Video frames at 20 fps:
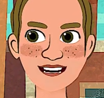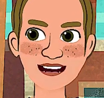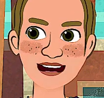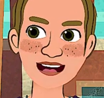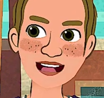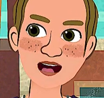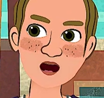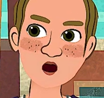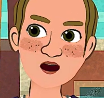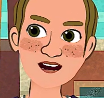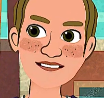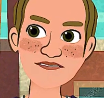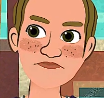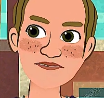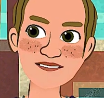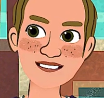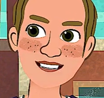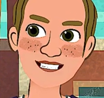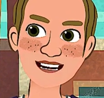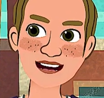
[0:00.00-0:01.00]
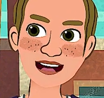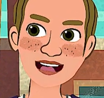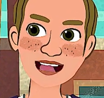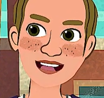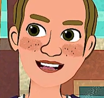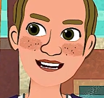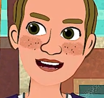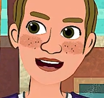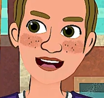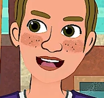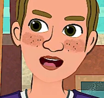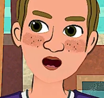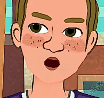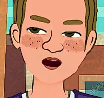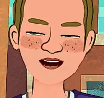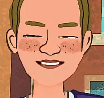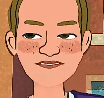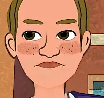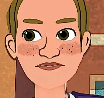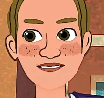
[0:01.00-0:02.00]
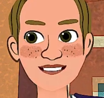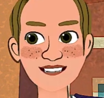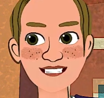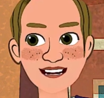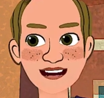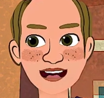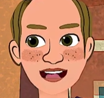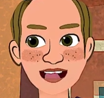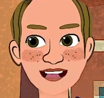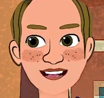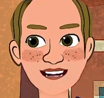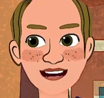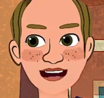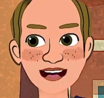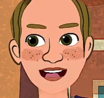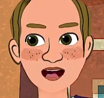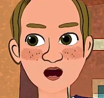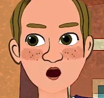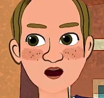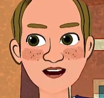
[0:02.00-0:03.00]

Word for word: I come from an extremely strict family